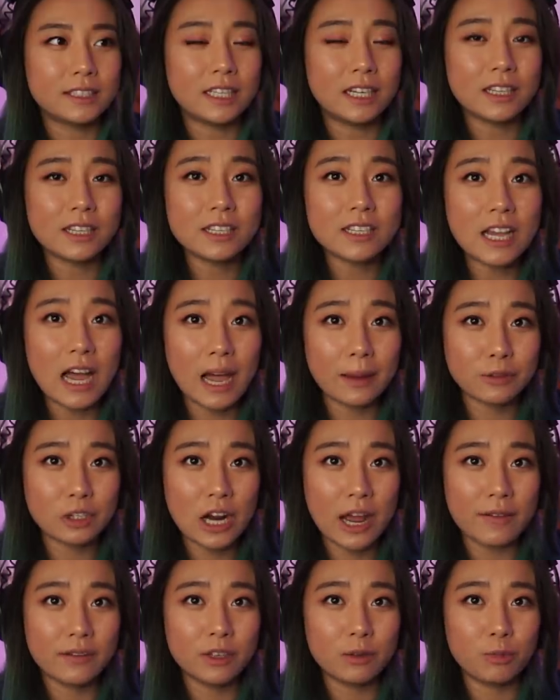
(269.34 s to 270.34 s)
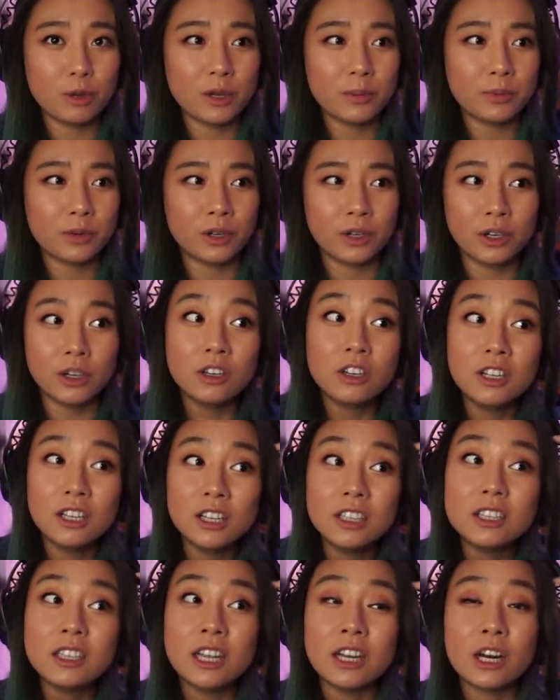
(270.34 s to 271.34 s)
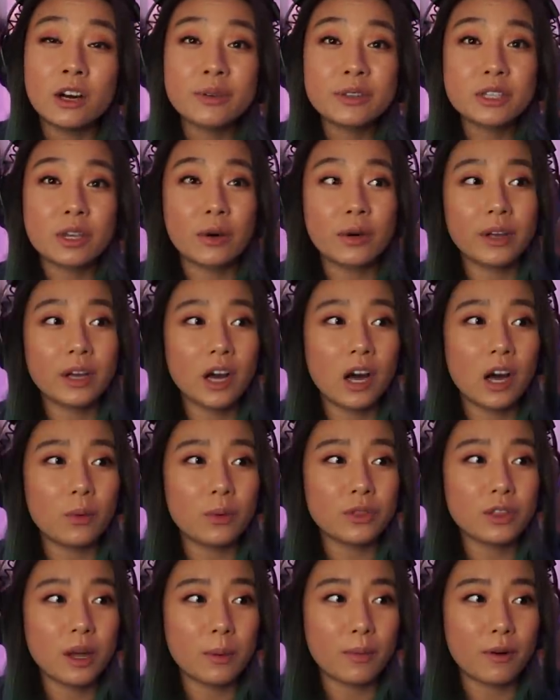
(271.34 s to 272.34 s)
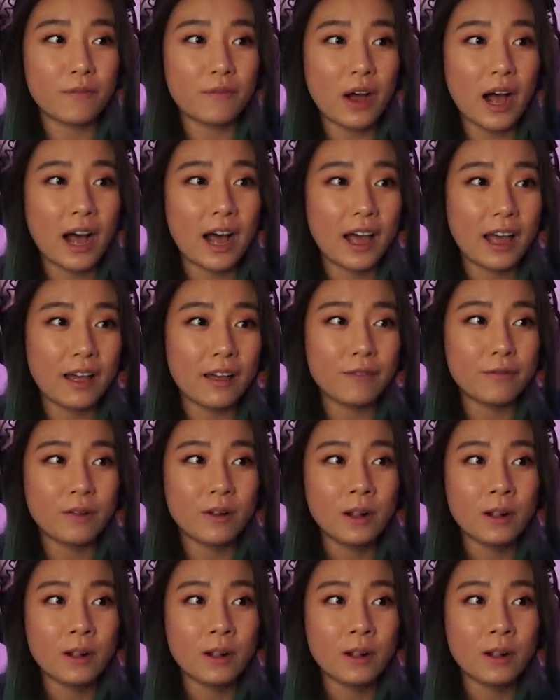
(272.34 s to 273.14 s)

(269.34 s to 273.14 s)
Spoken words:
They're the time traveling people. They know what's going on with number 5.